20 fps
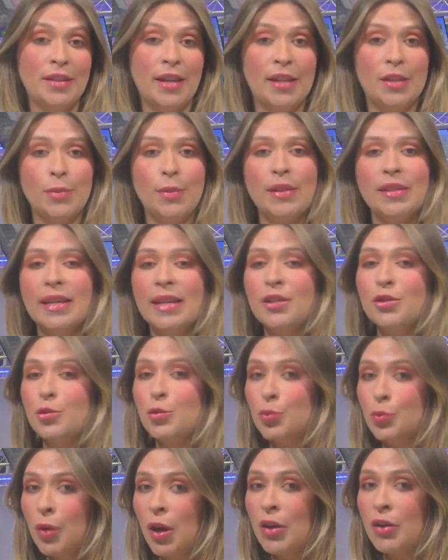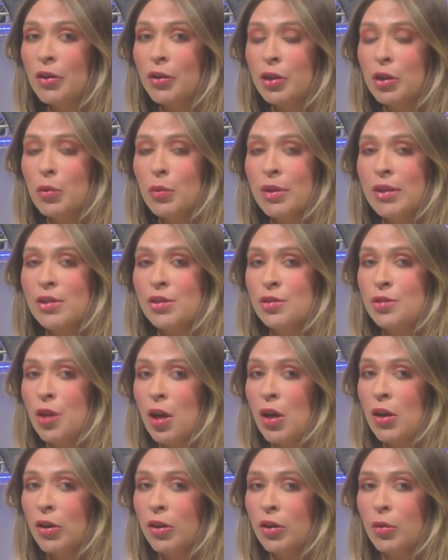as we tend to run our units
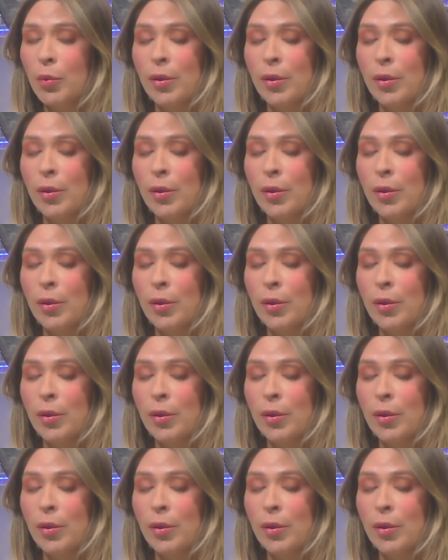longer